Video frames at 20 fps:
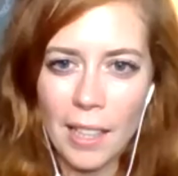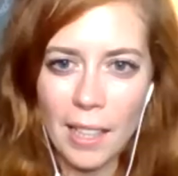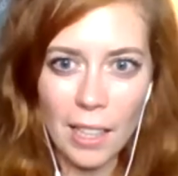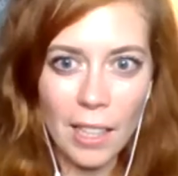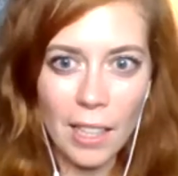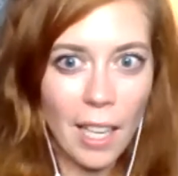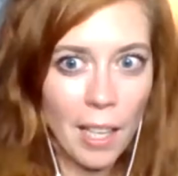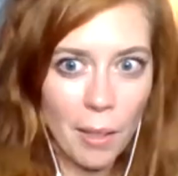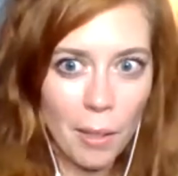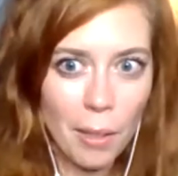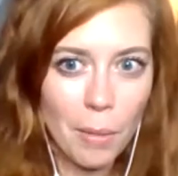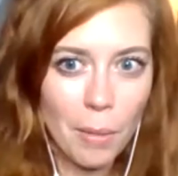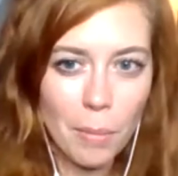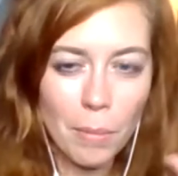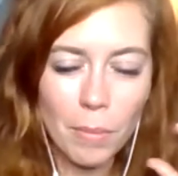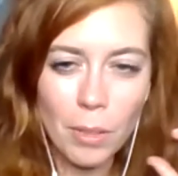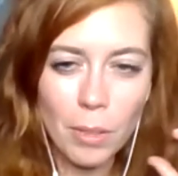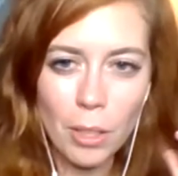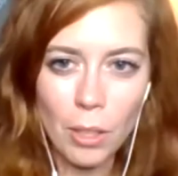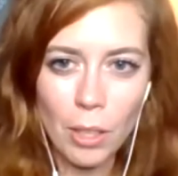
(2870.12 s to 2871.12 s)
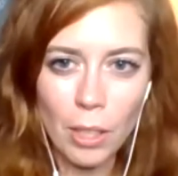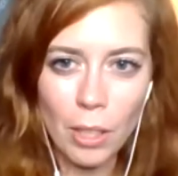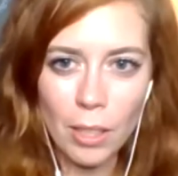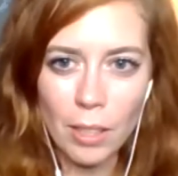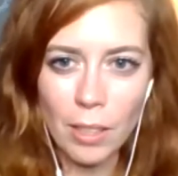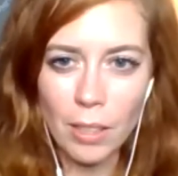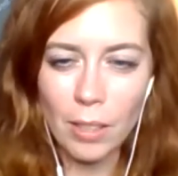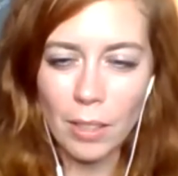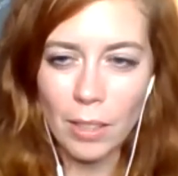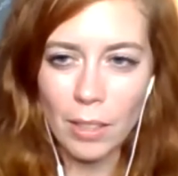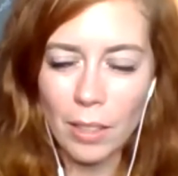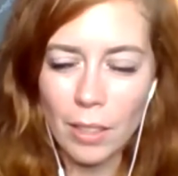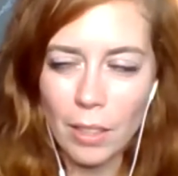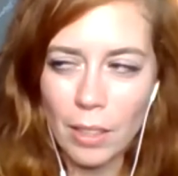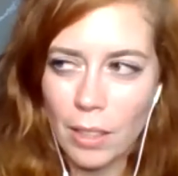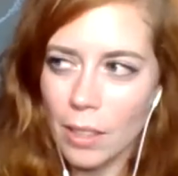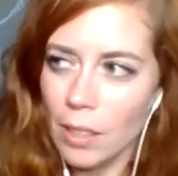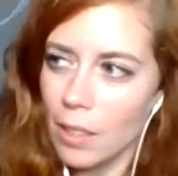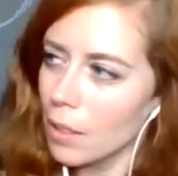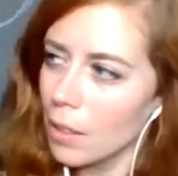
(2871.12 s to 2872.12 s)
Yeah, you can
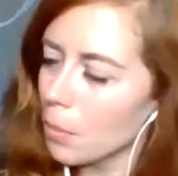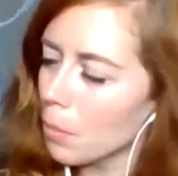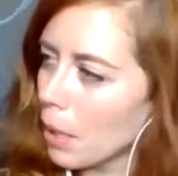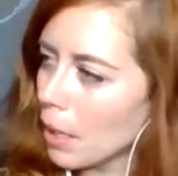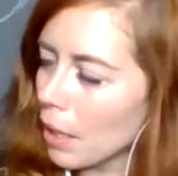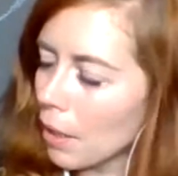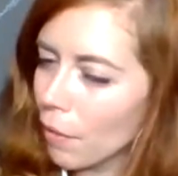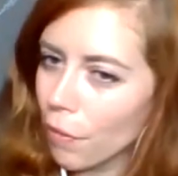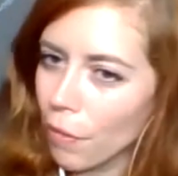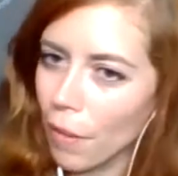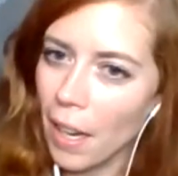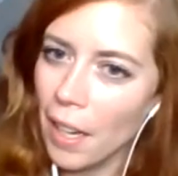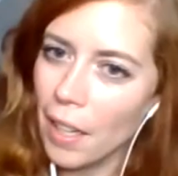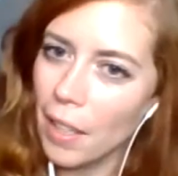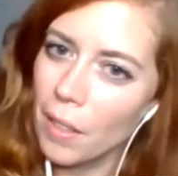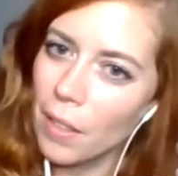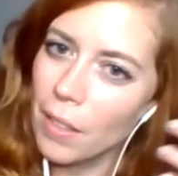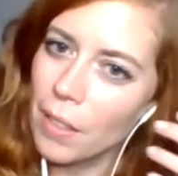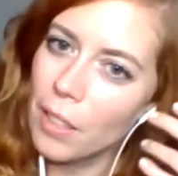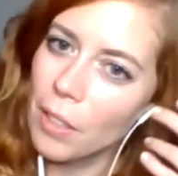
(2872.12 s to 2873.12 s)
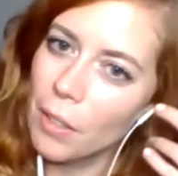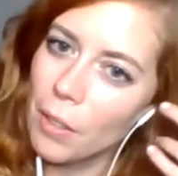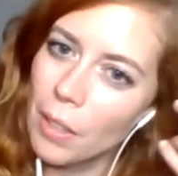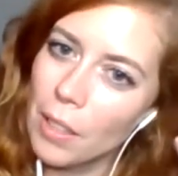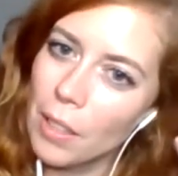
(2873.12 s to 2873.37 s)
make it fire. You can.